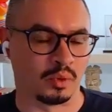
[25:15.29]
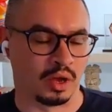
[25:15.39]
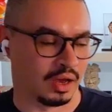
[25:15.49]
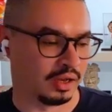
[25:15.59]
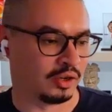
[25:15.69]

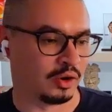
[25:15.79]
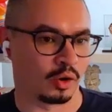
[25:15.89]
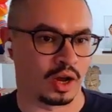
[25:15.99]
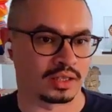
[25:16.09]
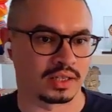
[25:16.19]

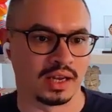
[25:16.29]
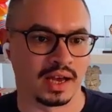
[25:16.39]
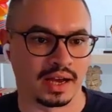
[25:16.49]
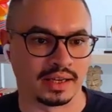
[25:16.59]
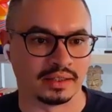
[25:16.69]
across
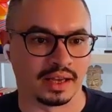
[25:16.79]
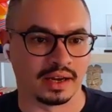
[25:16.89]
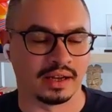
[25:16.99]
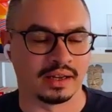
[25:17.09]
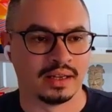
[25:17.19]
AI and
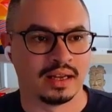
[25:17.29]
data.